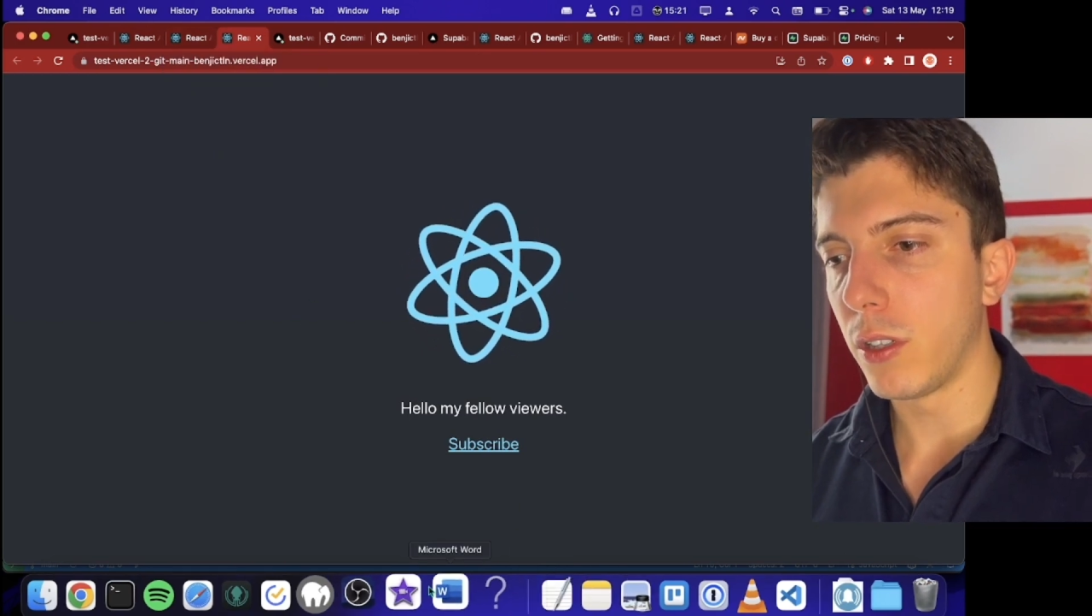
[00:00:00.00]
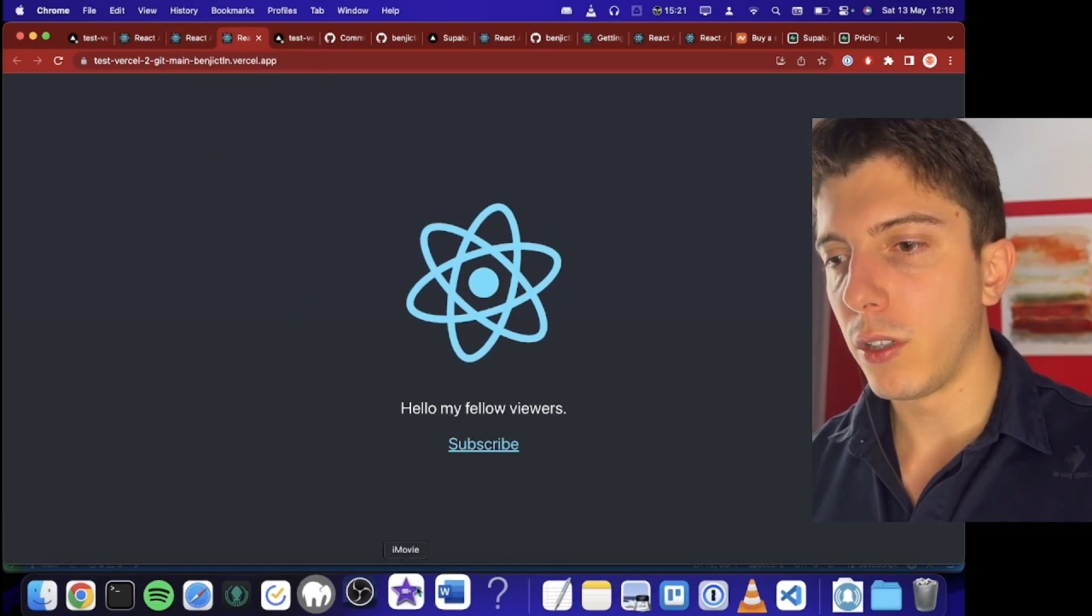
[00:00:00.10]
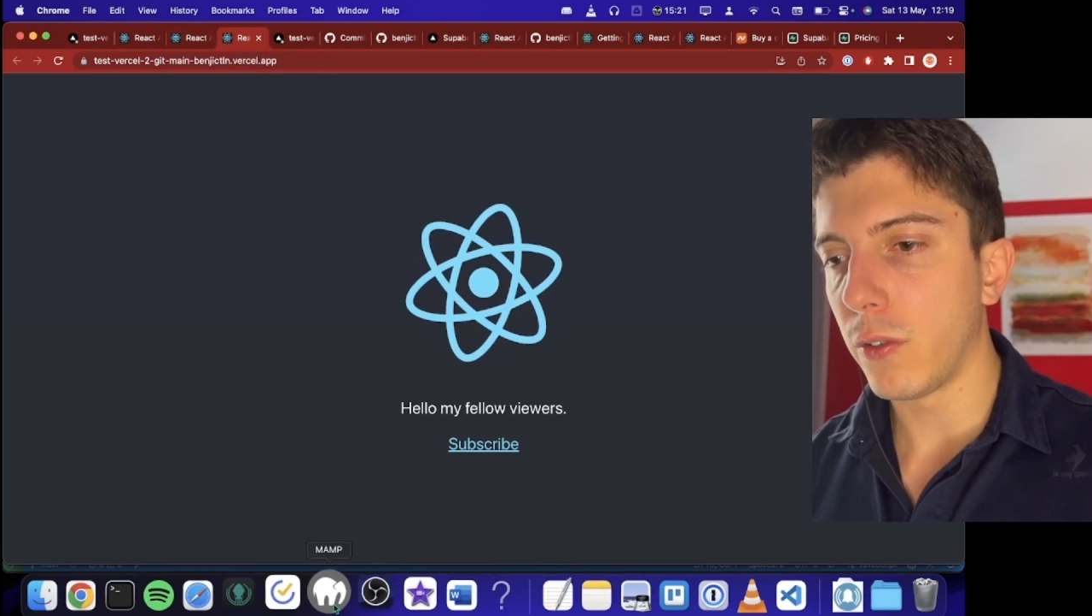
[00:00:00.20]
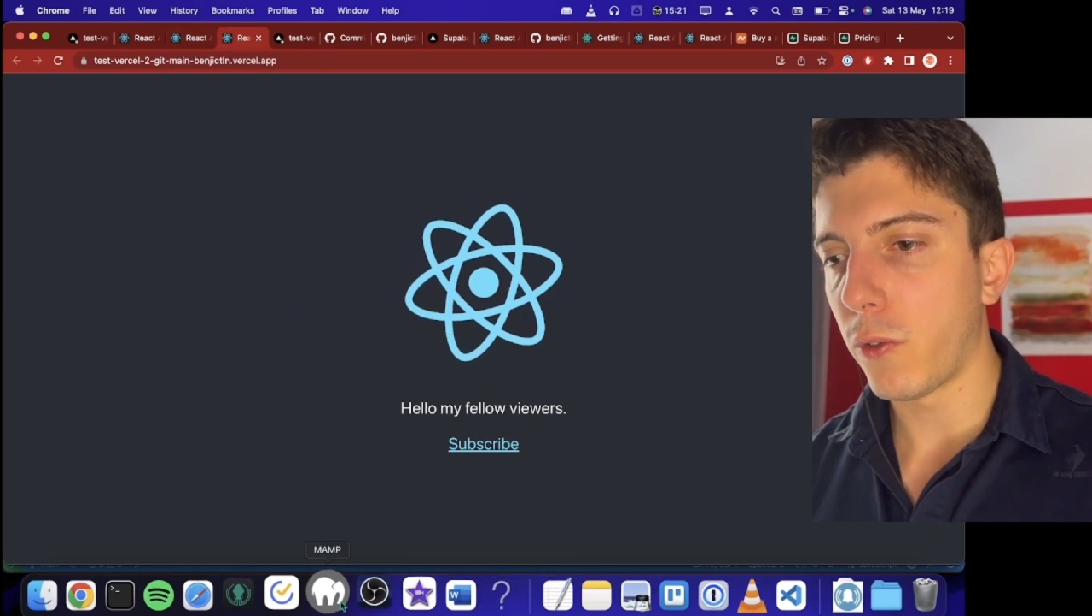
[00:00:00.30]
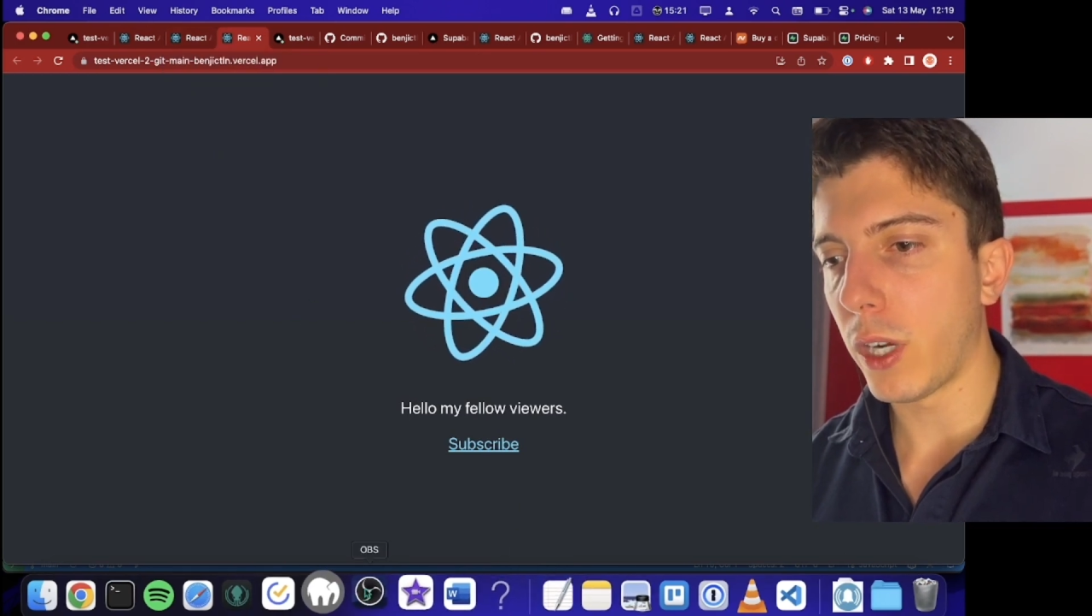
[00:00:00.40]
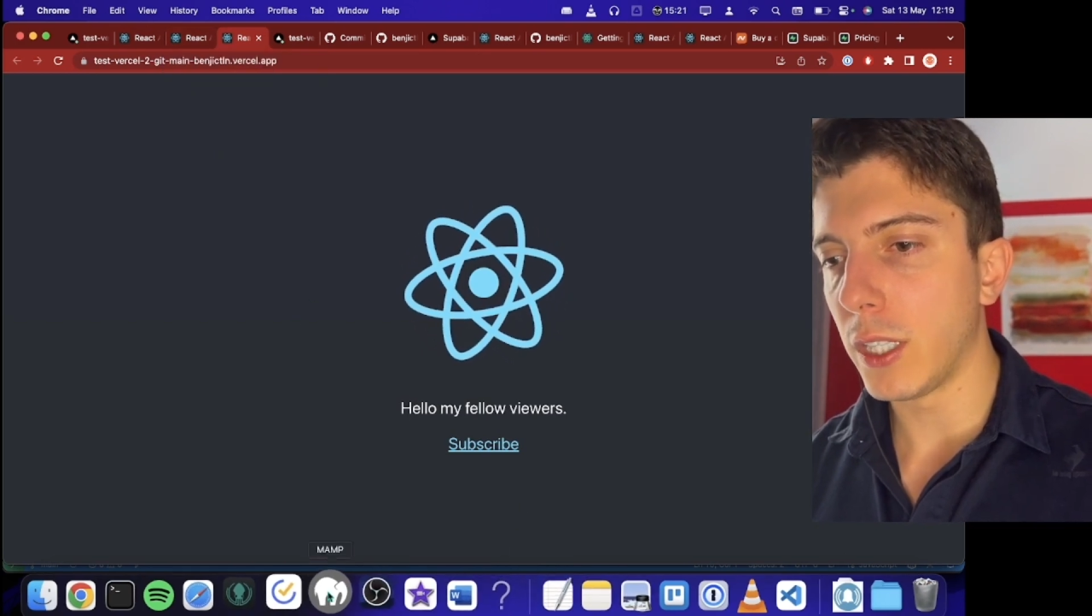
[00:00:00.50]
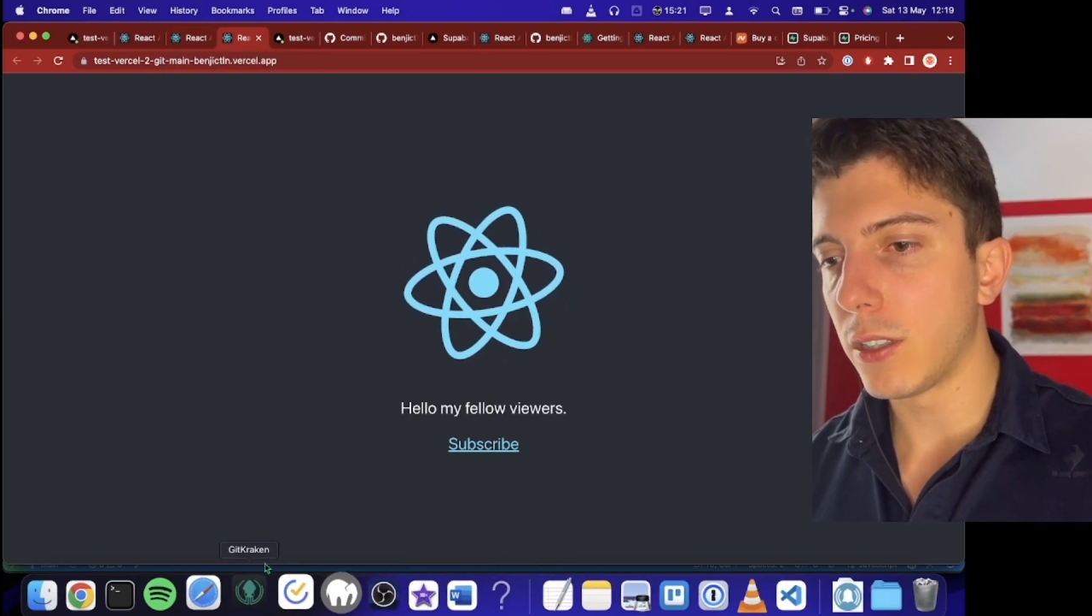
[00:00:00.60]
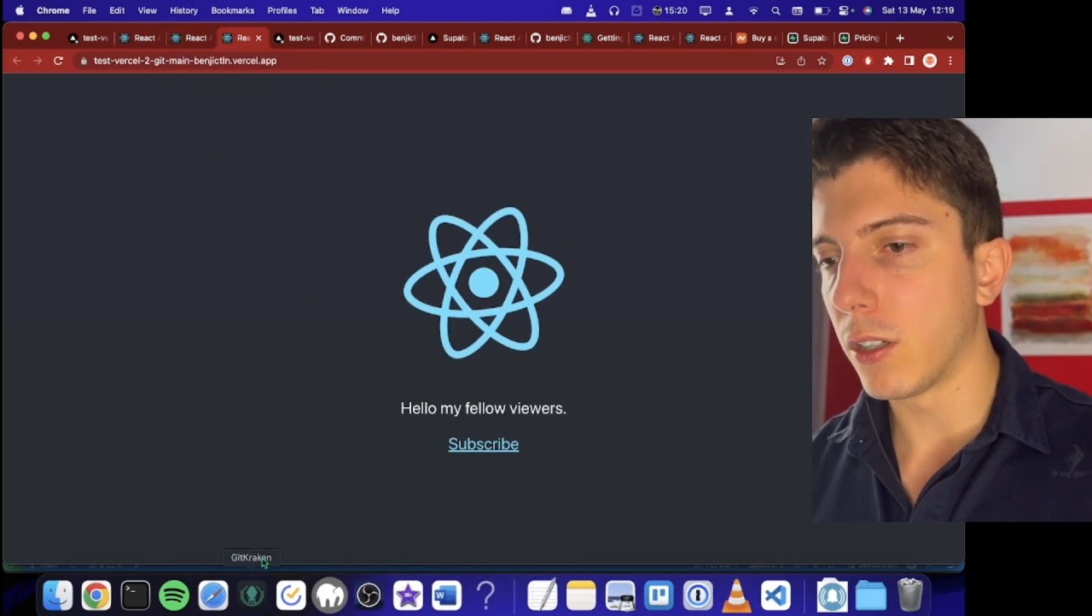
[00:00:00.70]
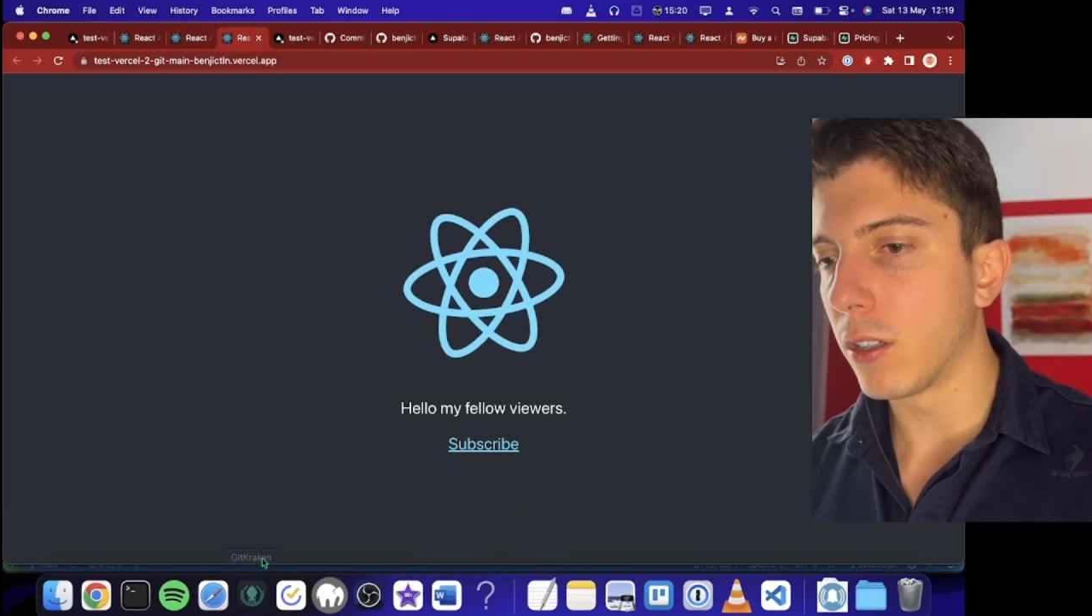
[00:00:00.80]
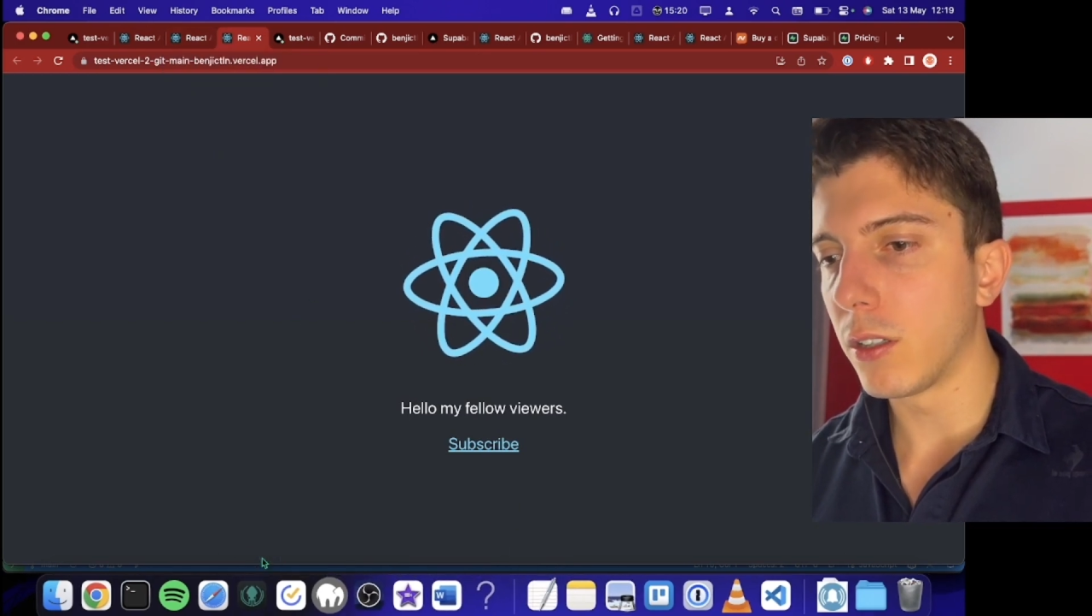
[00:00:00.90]
your friends
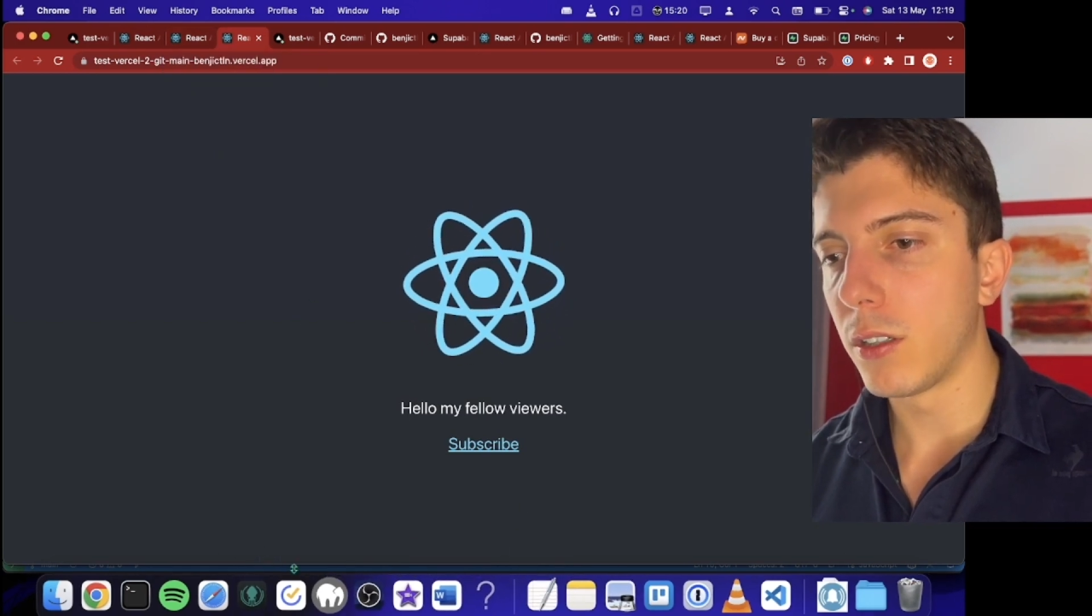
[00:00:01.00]
or